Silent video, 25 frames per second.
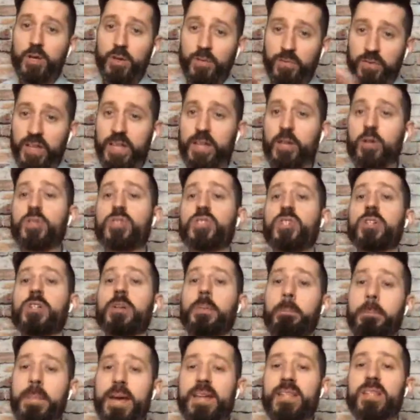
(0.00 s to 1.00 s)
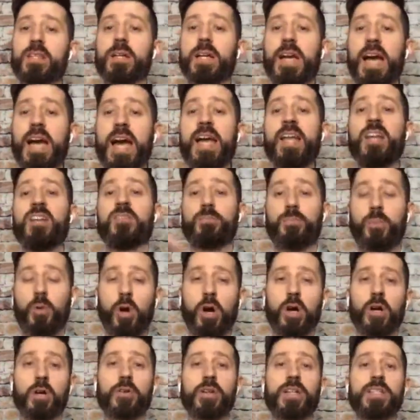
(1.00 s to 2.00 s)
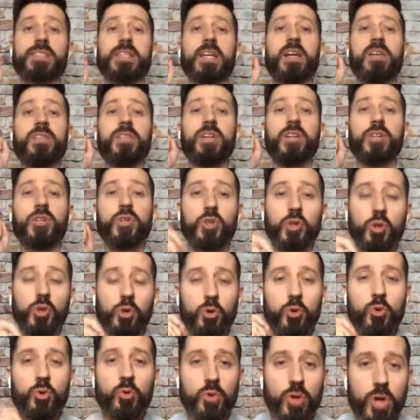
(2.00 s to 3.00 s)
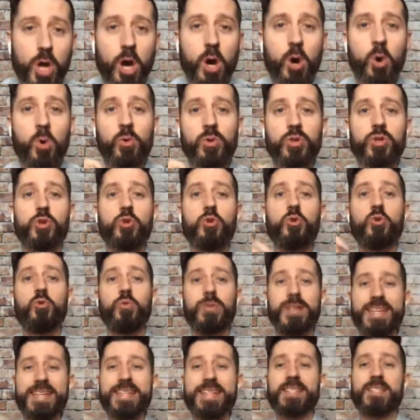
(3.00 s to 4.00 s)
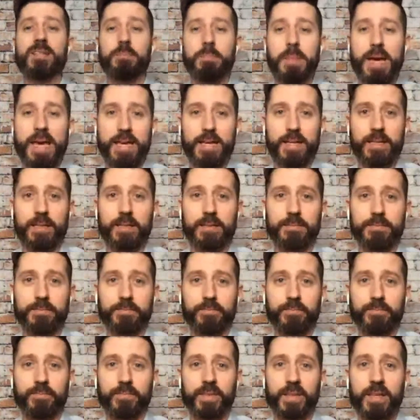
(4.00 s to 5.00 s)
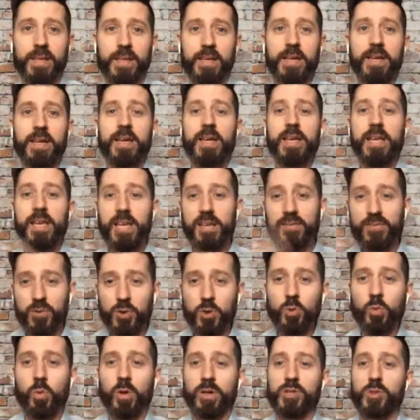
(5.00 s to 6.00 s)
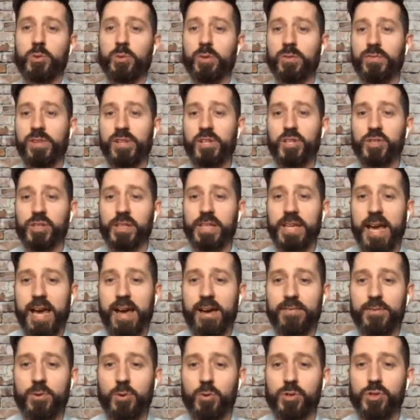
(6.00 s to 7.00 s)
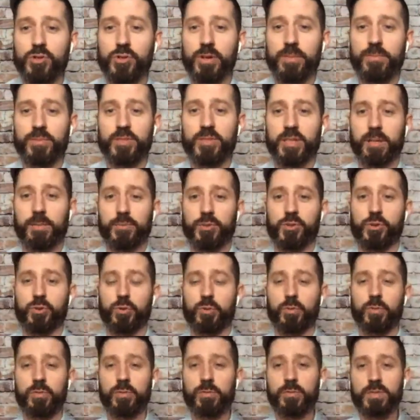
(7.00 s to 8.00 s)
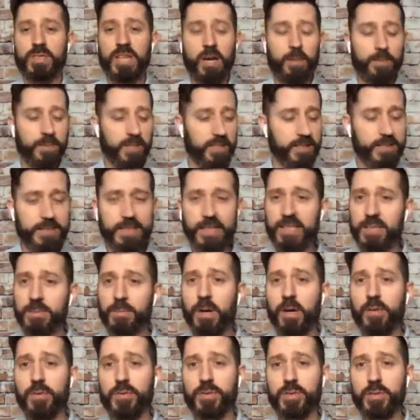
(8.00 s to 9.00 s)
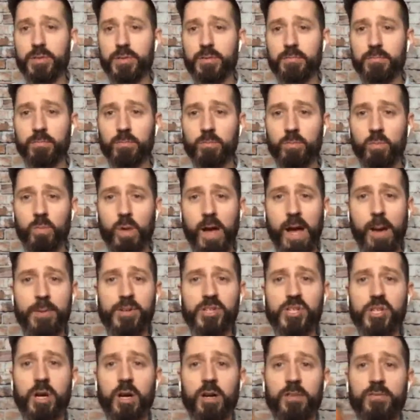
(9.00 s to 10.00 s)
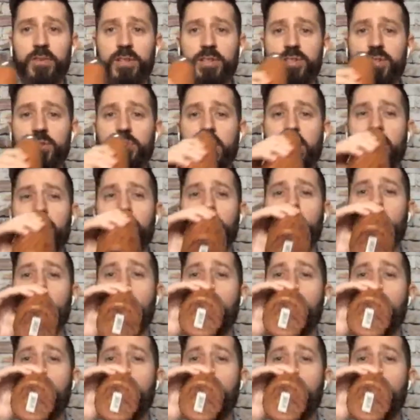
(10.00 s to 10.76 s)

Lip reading: You feel like you'd start to make the kind of progress that you know you need to make if you want to eventually have your dreams come true? Tell me, 6 months, how much confidence do you have?